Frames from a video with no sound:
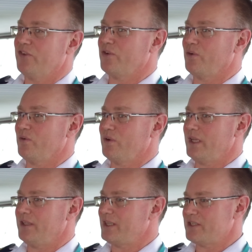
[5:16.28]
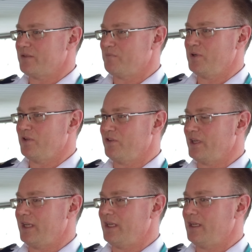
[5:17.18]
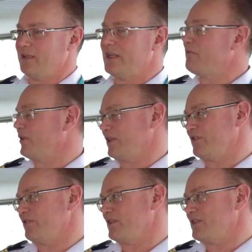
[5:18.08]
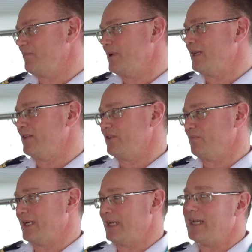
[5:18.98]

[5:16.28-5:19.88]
So it doesn't put any difference on the stability by